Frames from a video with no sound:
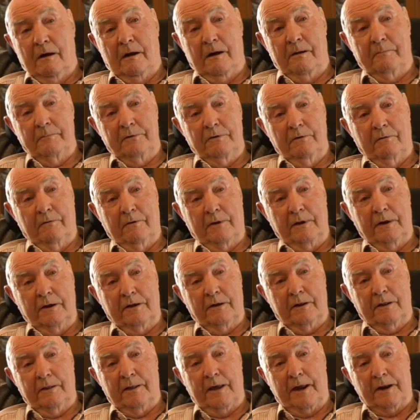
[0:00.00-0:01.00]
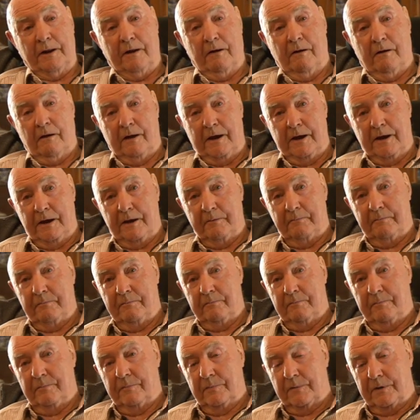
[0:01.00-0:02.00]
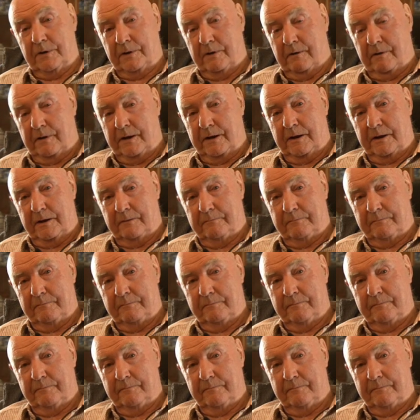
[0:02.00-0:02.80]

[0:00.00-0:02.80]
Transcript: I'm talking to that I am, that I am.